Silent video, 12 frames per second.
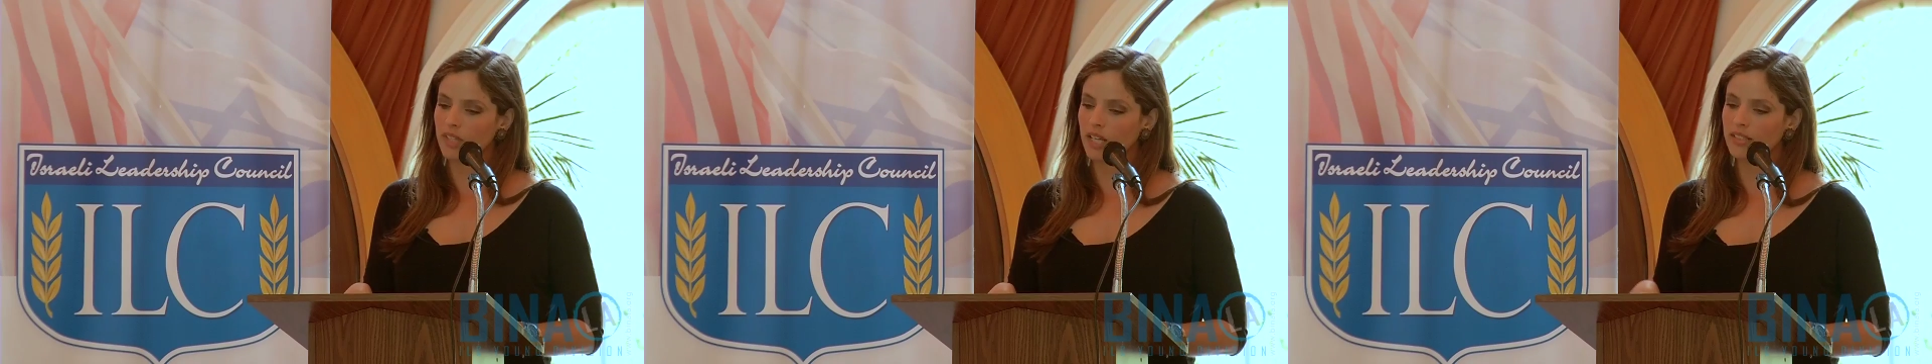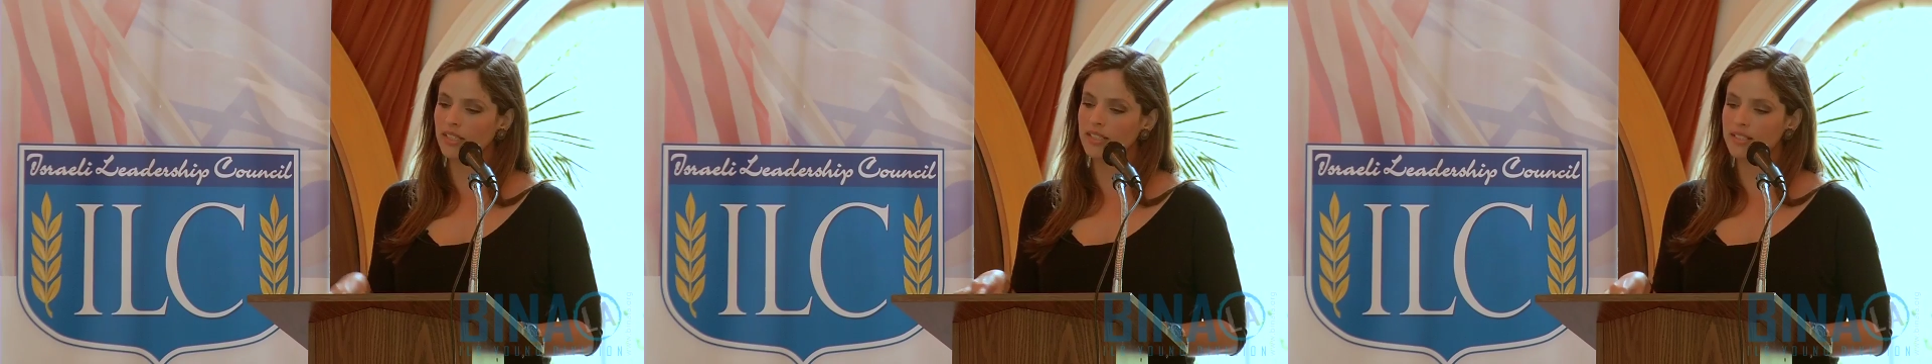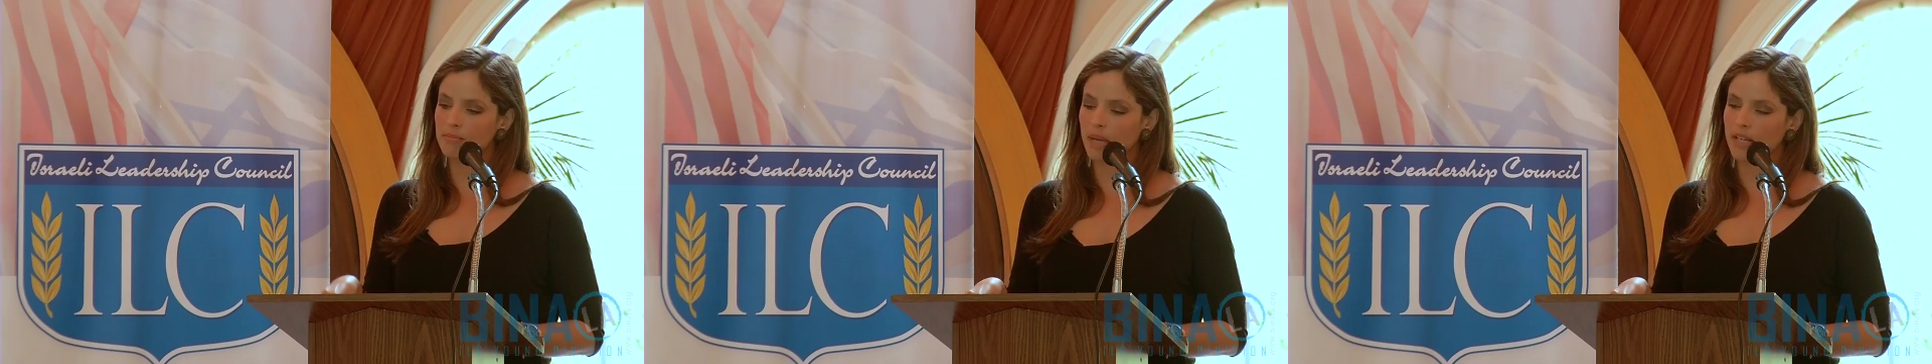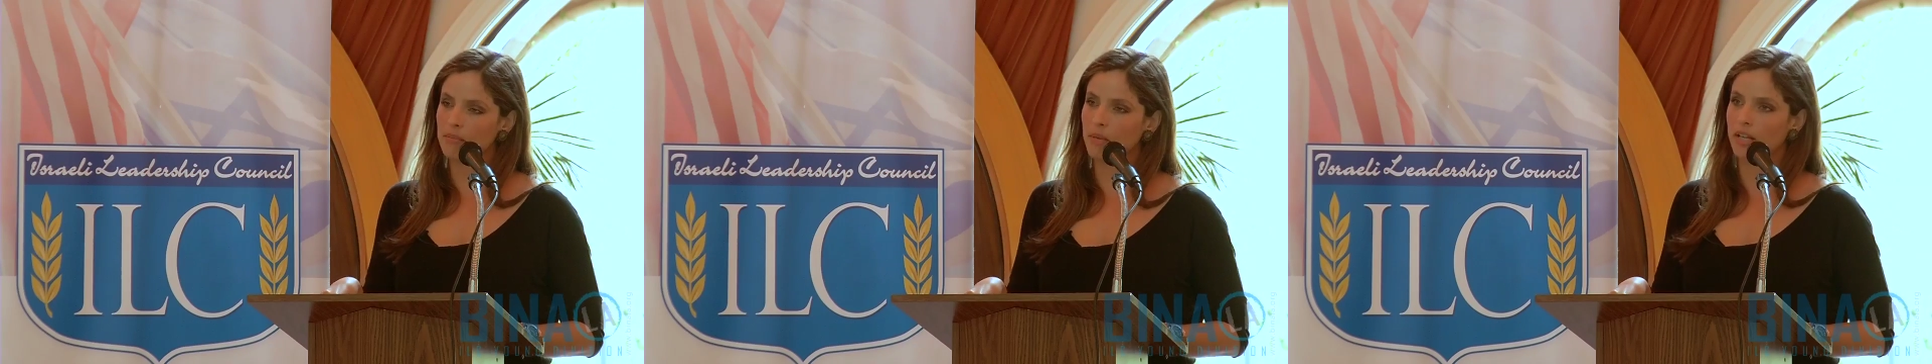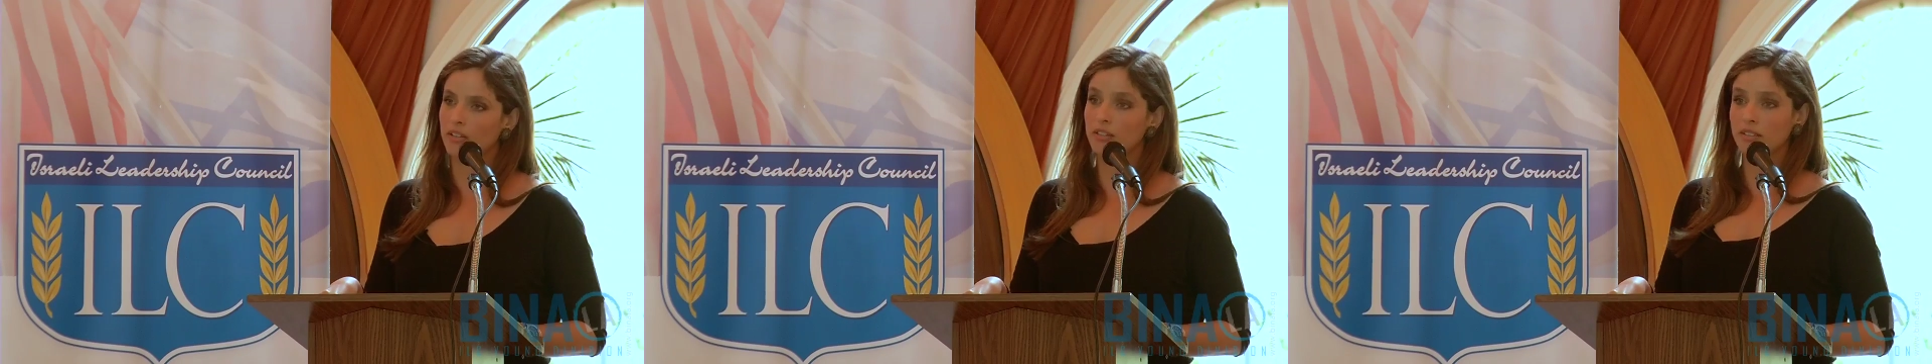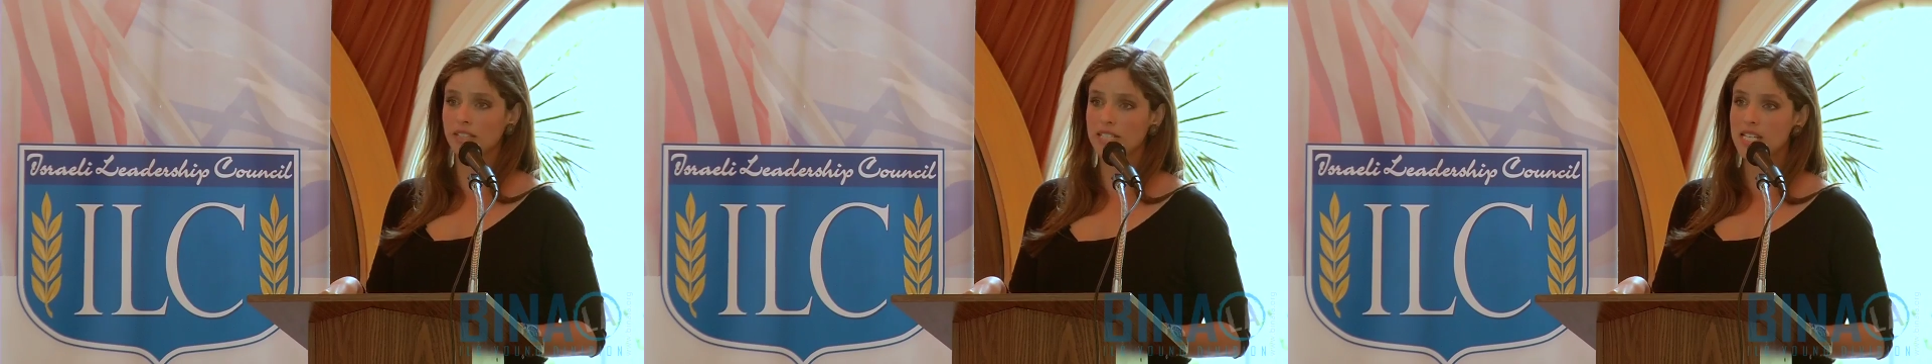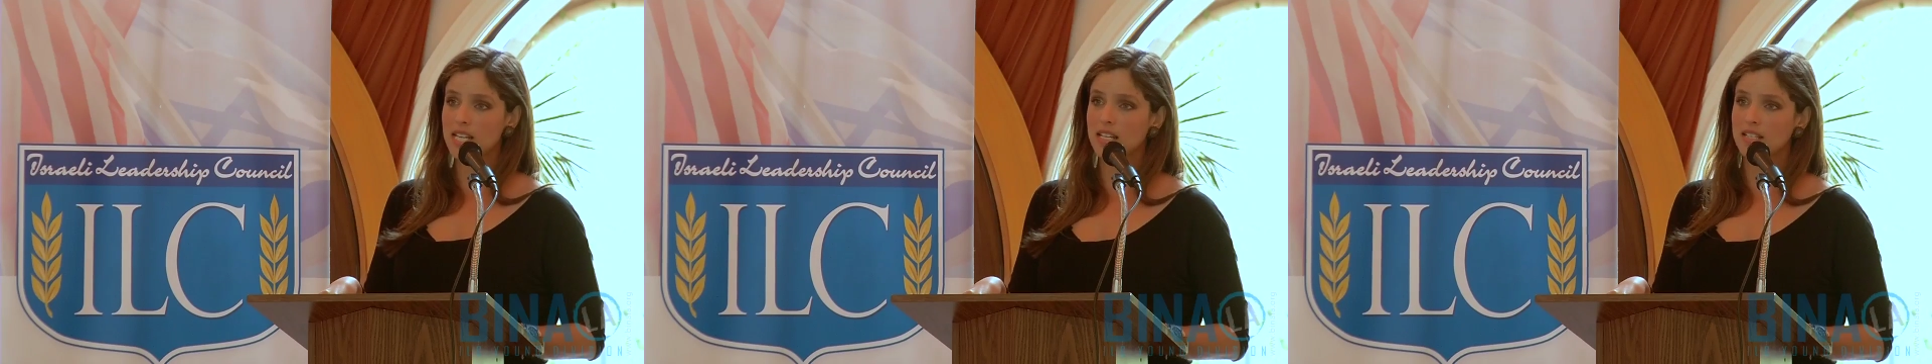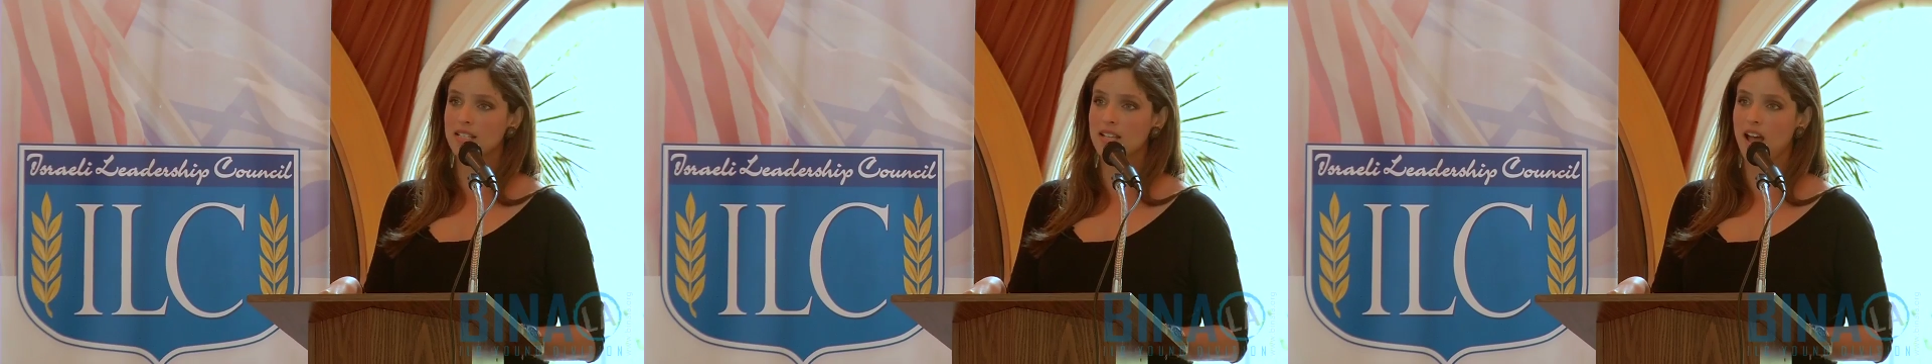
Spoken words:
And then in my early teens,